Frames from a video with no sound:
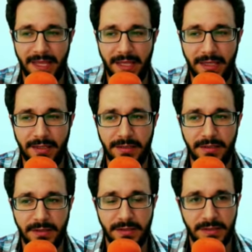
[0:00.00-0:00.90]
in
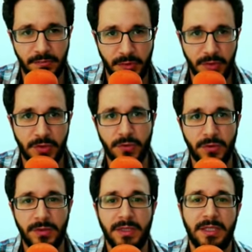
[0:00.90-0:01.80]
the
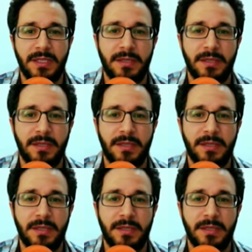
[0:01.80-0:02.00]
spiritual